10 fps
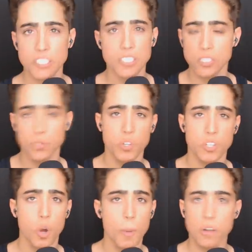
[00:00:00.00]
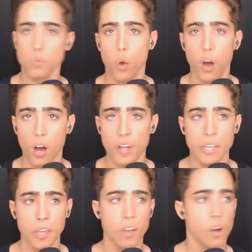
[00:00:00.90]
she doesn't really know about raw
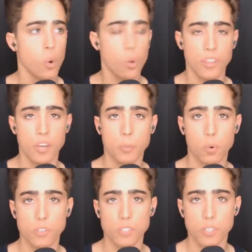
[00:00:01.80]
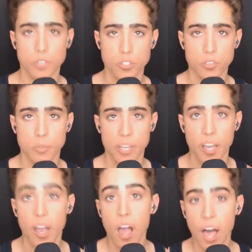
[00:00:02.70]
honey or the importance of consuming
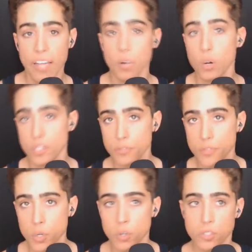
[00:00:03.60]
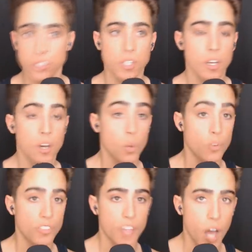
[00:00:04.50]
high-quality foods.
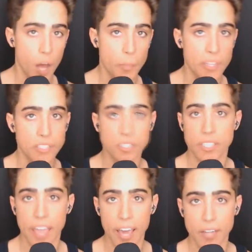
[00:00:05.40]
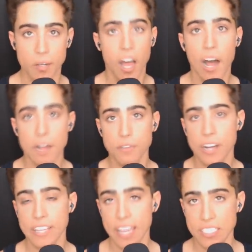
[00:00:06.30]
With the almonds, again, high
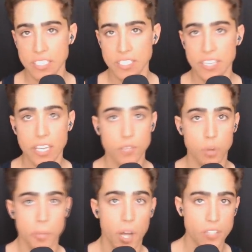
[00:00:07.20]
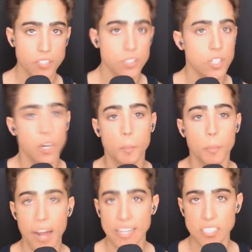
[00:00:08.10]
phytic acid intake from nuts,
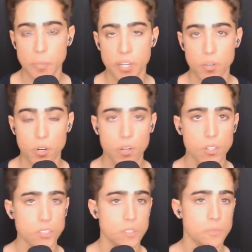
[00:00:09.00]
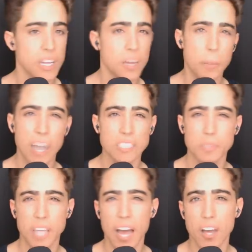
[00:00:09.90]
binding to minerals,
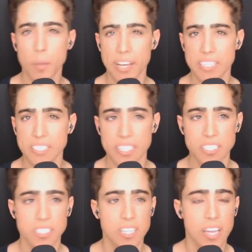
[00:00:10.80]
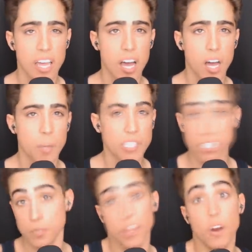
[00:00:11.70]
possibly high omega six, uh, but she,
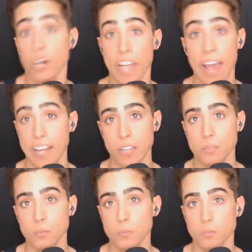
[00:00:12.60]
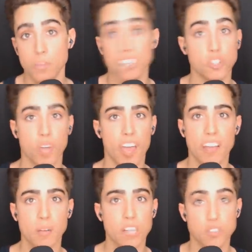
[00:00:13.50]
they're organic. That's
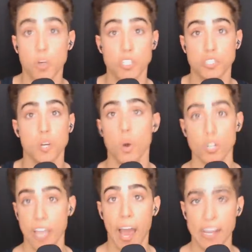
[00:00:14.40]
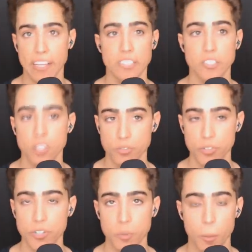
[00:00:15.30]
okay. As long as they're organic, it's good for
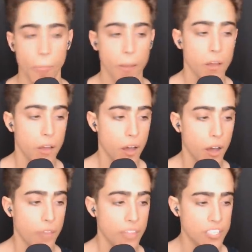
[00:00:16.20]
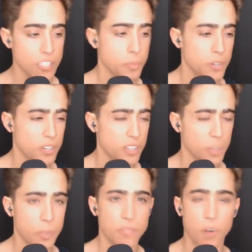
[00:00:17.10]
you. Uh, and then she put a little
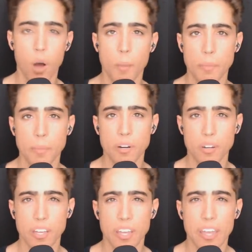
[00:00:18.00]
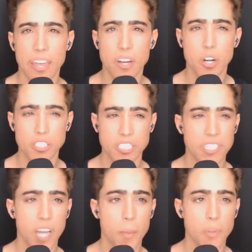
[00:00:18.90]
bit of almond milk in her
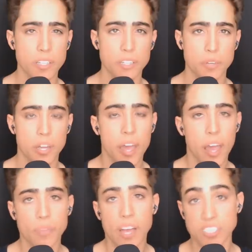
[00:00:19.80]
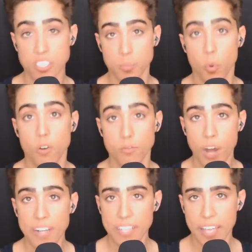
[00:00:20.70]
tea, I believe. And that's just more
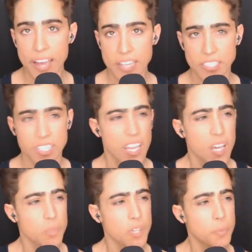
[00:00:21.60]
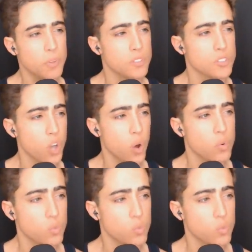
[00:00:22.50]
phytic acid. People don't